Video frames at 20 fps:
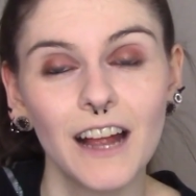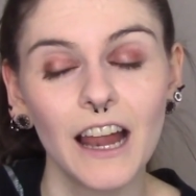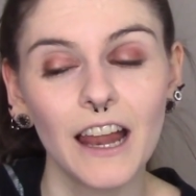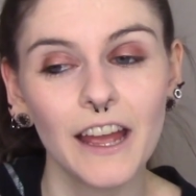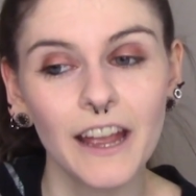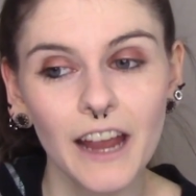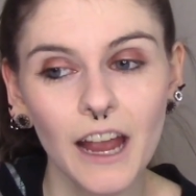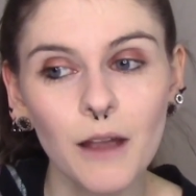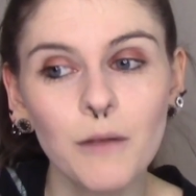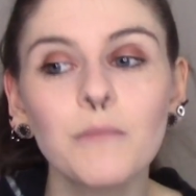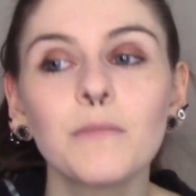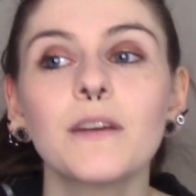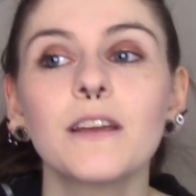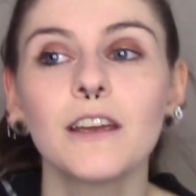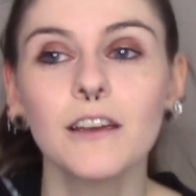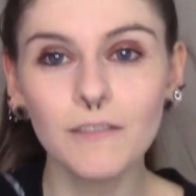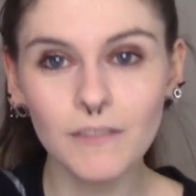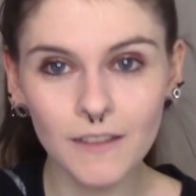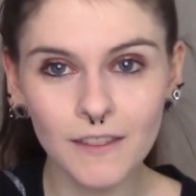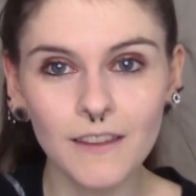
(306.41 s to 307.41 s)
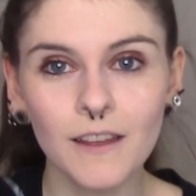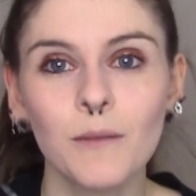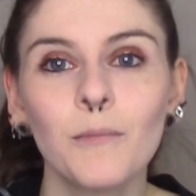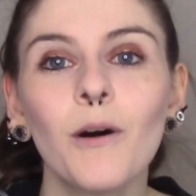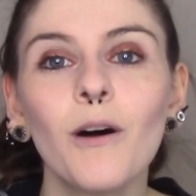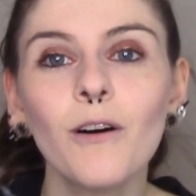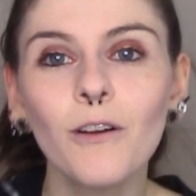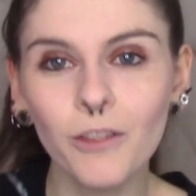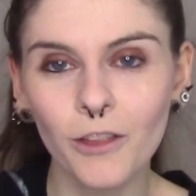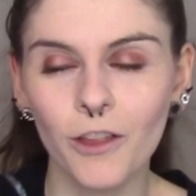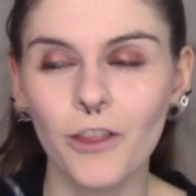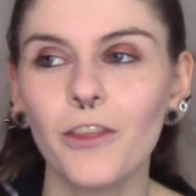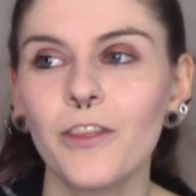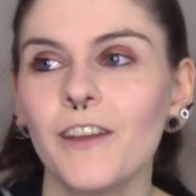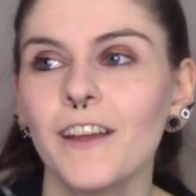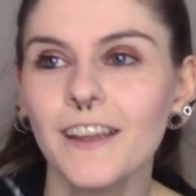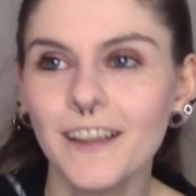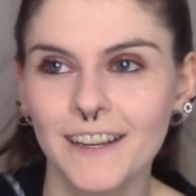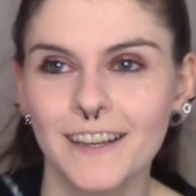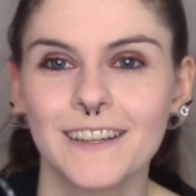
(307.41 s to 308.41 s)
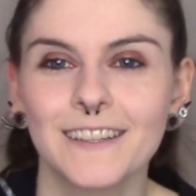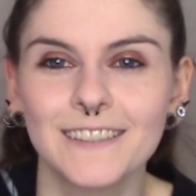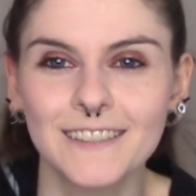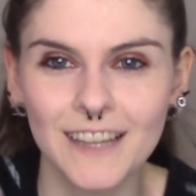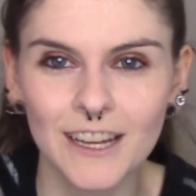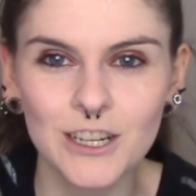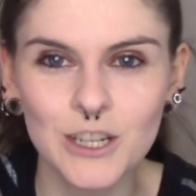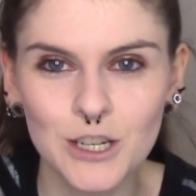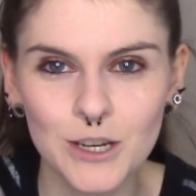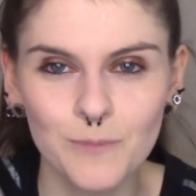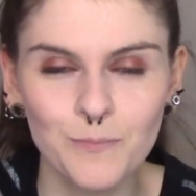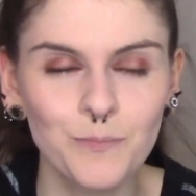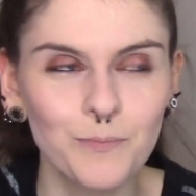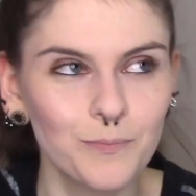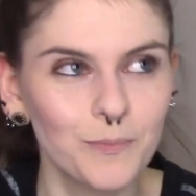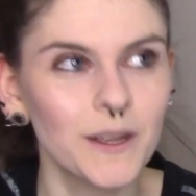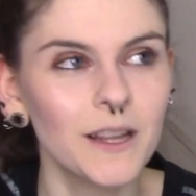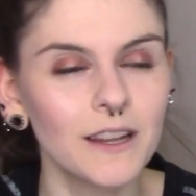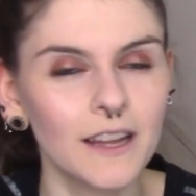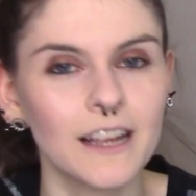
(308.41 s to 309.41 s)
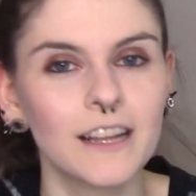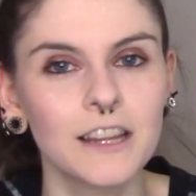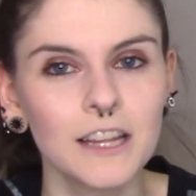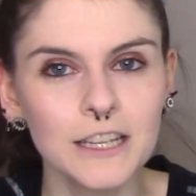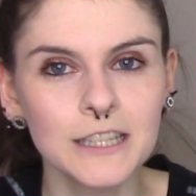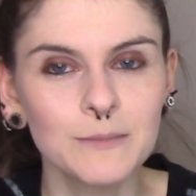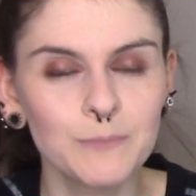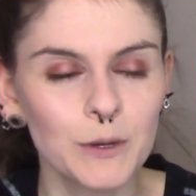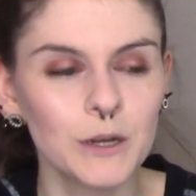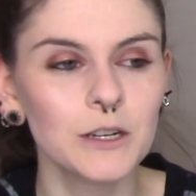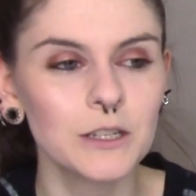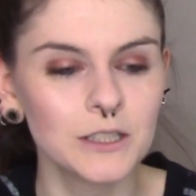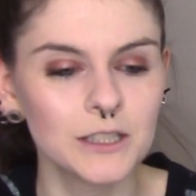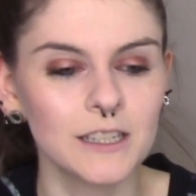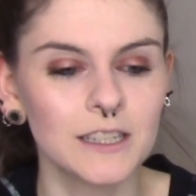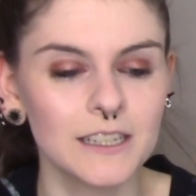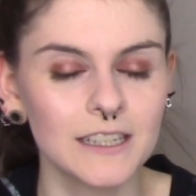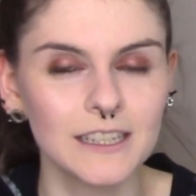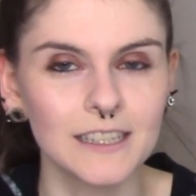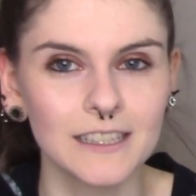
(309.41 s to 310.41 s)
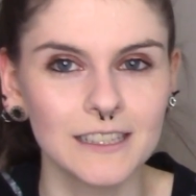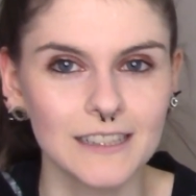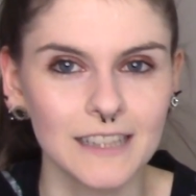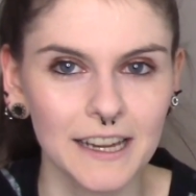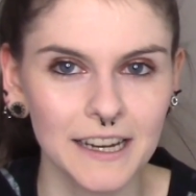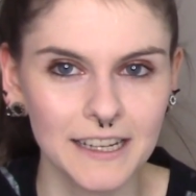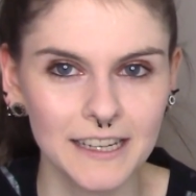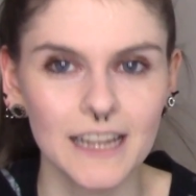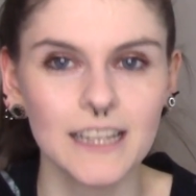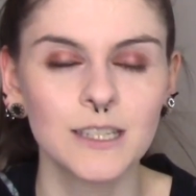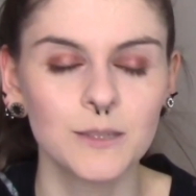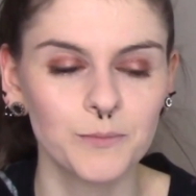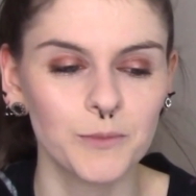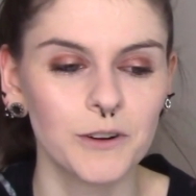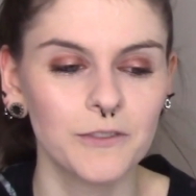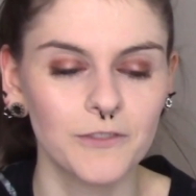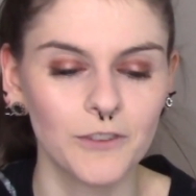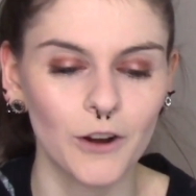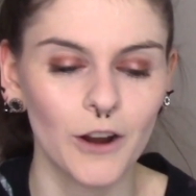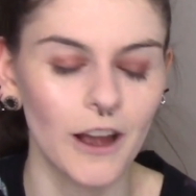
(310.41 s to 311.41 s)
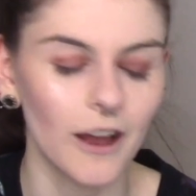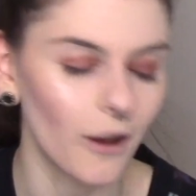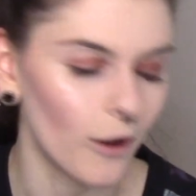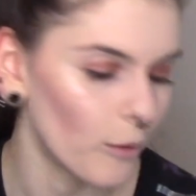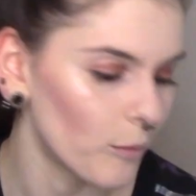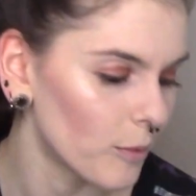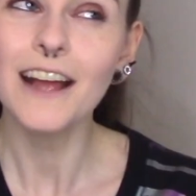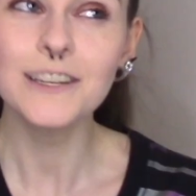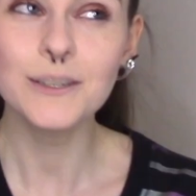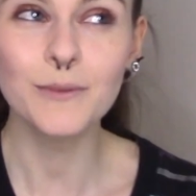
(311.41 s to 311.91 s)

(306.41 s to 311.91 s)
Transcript: Like, I'm giving them all the things that should be like, this person is like desperate for help.